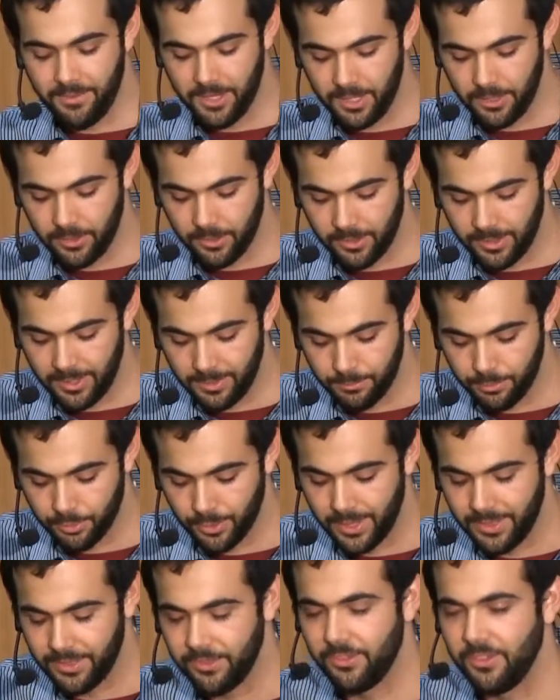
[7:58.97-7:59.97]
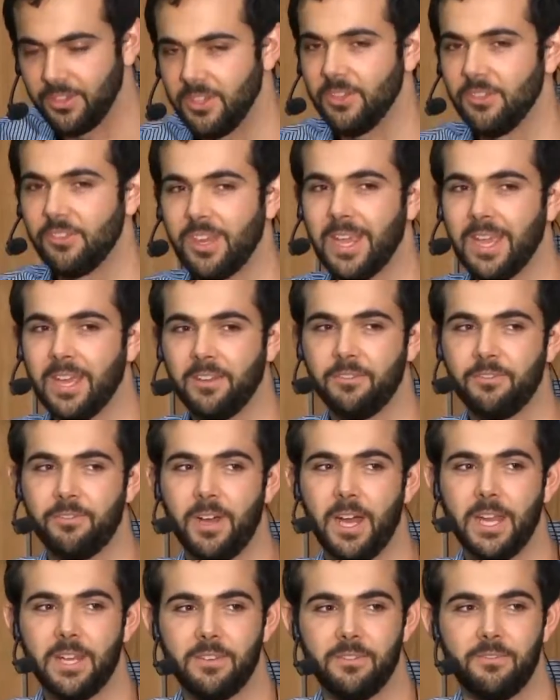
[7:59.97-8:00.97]
here in parentheses, and
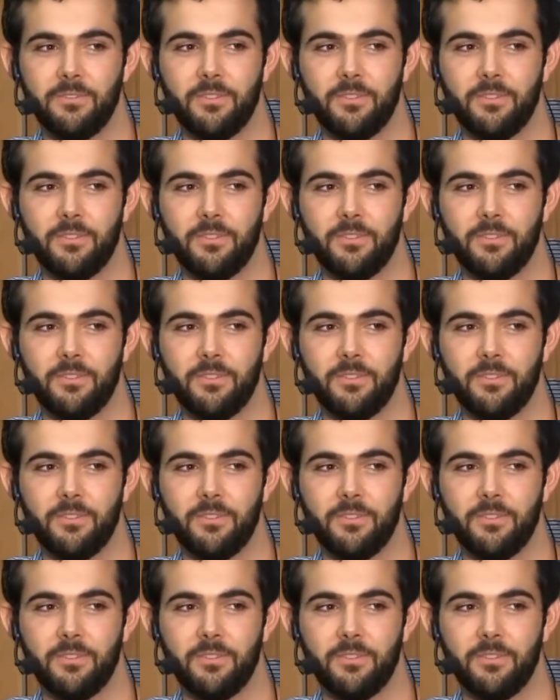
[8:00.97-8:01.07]
find